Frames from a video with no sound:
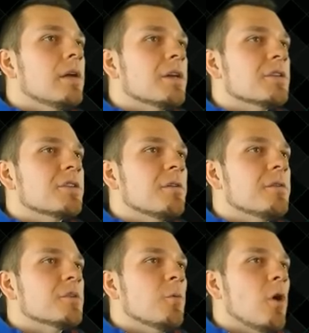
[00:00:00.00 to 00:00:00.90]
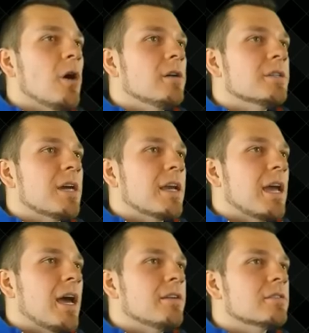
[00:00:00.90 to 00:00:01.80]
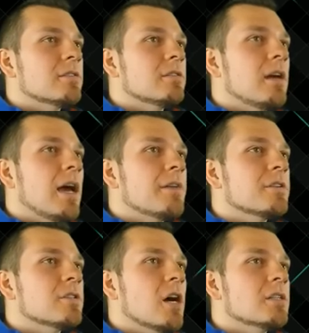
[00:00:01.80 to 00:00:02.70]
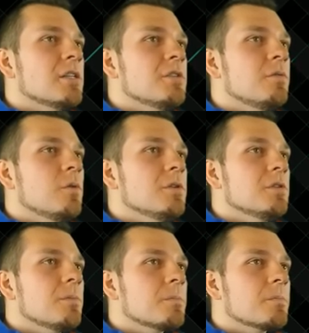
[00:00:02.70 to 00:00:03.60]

Is this an invisible wall? Because I can't... I have to talk to these fools?